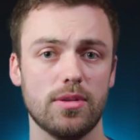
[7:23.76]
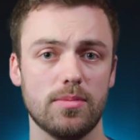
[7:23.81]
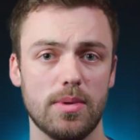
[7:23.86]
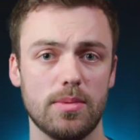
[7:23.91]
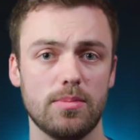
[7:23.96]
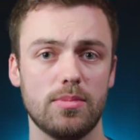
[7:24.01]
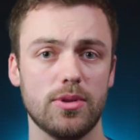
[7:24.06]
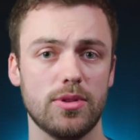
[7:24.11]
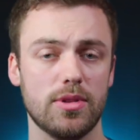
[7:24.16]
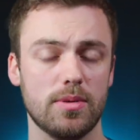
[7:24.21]
them
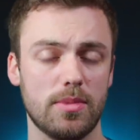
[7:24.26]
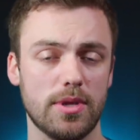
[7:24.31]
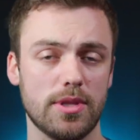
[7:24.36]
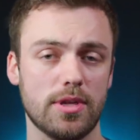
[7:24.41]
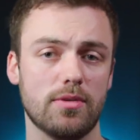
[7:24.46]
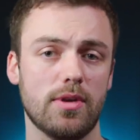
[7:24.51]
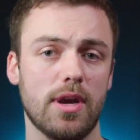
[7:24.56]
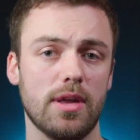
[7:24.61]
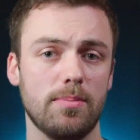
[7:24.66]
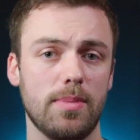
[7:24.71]
and put them on
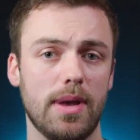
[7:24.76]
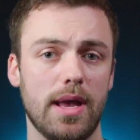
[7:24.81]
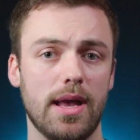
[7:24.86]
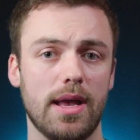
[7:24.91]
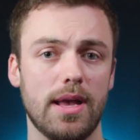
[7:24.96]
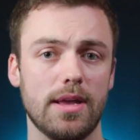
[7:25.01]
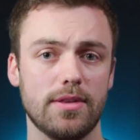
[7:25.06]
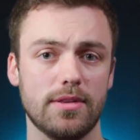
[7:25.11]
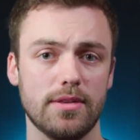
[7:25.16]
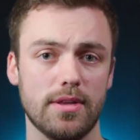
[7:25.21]
the right
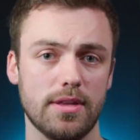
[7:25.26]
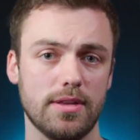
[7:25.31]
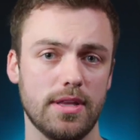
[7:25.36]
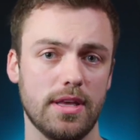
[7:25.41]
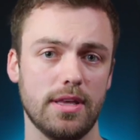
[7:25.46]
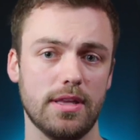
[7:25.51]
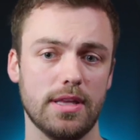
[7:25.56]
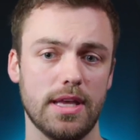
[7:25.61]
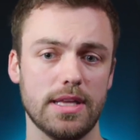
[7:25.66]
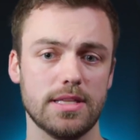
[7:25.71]
path, and I
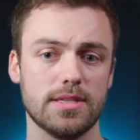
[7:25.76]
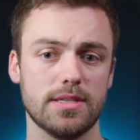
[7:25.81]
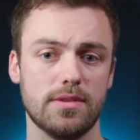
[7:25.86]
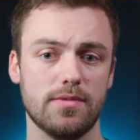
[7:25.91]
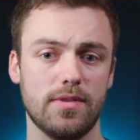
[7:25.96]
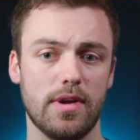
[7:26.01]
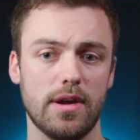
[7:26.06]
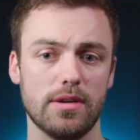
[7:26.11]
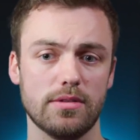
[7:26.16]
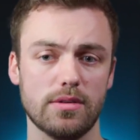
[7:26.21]
think that's a
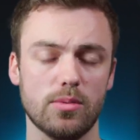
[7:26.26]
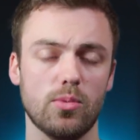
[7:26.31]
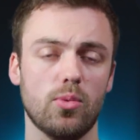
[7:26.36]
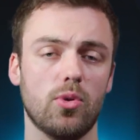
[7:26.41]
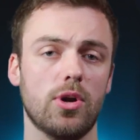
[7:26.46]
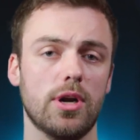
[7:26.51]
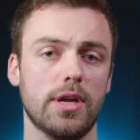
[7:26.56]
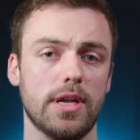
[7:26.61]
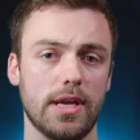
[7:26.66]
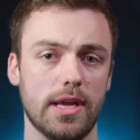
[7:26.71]
very
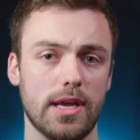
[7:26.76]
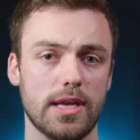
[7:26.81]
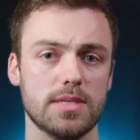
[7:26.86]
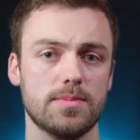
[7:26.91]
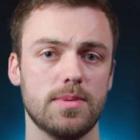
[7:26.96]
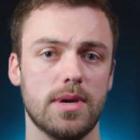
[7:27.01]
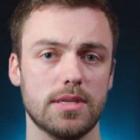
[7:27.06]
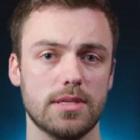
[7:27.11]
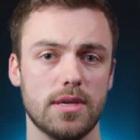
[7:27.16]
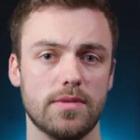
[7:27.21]
rewarding
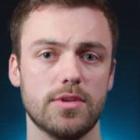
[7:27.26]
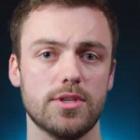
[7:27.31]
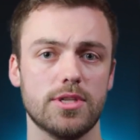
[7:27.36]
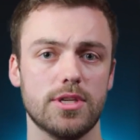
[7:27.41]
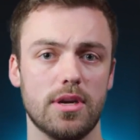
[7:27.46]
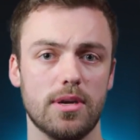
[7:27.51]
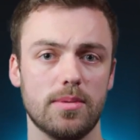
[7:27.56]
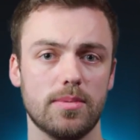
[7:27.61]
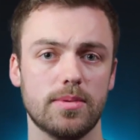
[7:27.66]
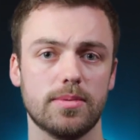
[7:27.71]
aspect of the
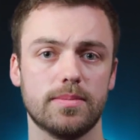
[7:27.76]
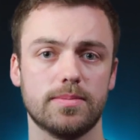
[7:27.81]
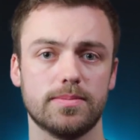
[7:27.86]
job.